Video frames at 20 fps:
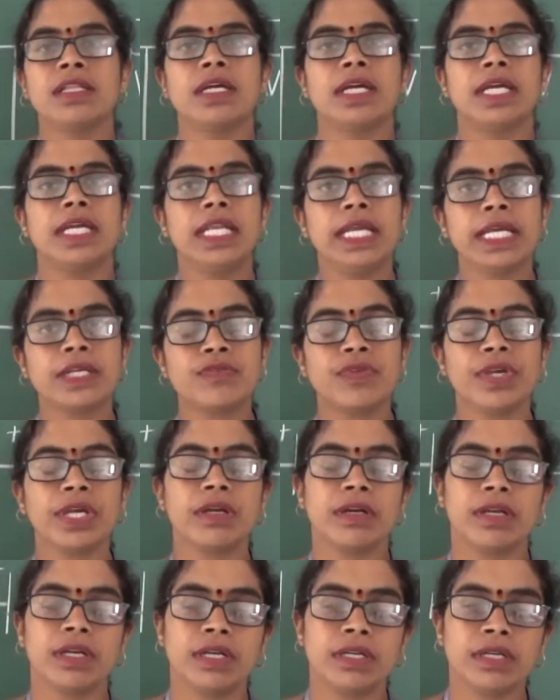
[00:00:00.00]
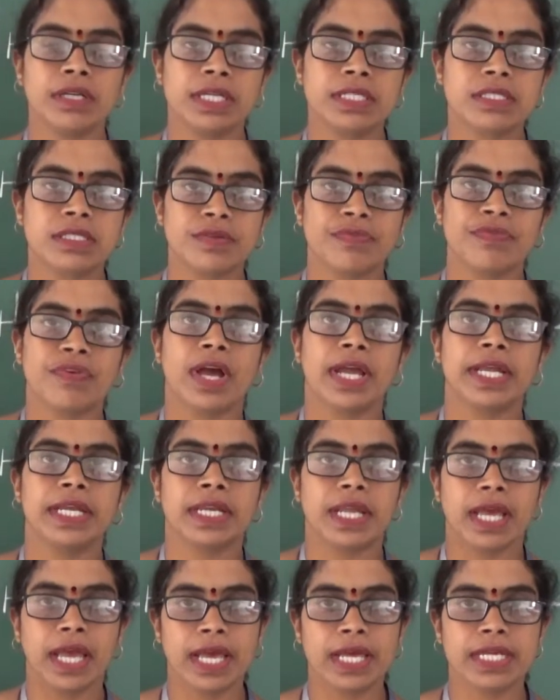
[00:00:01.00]
The electric current is
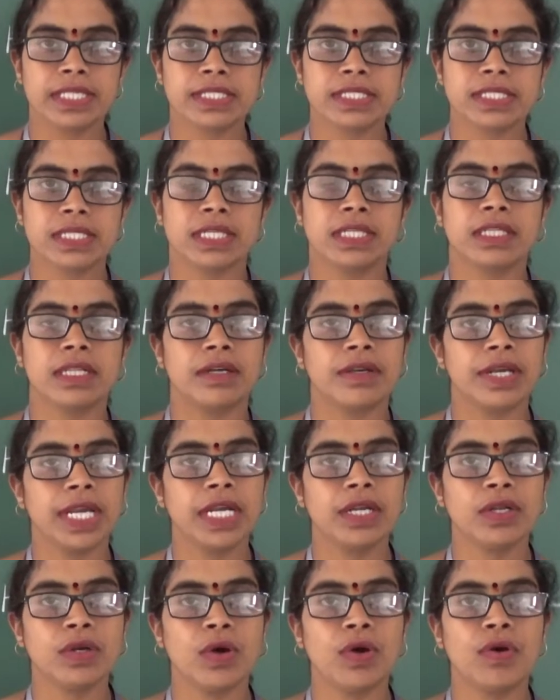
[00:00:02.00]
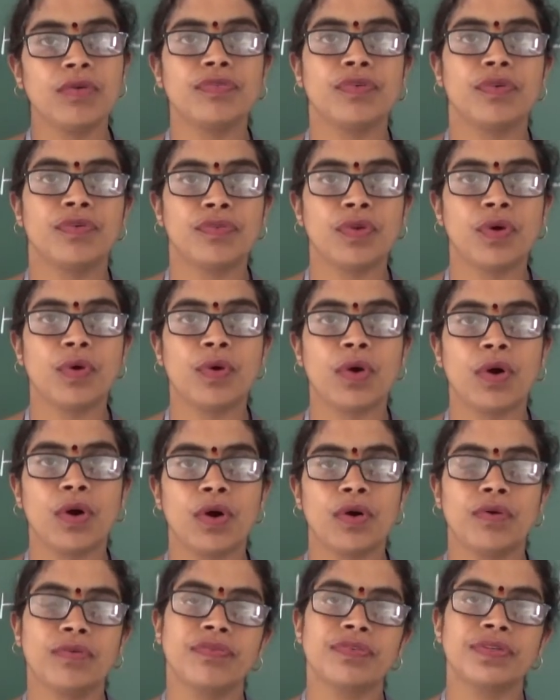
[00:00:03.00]
defined as the rate of flow
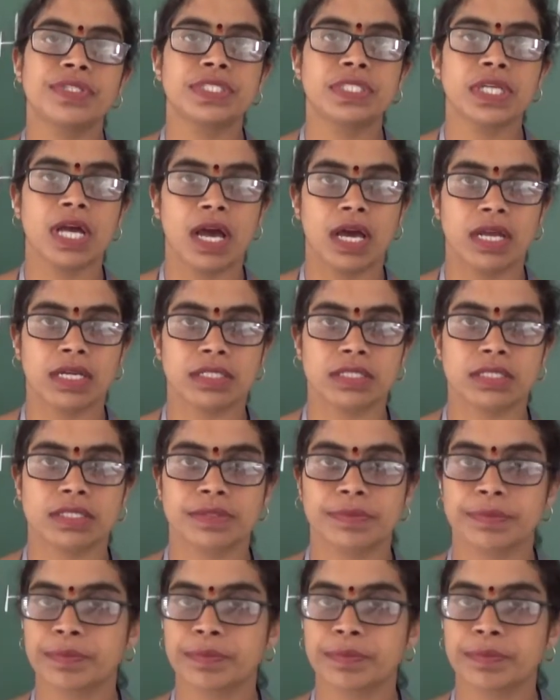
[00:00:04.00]
of charge.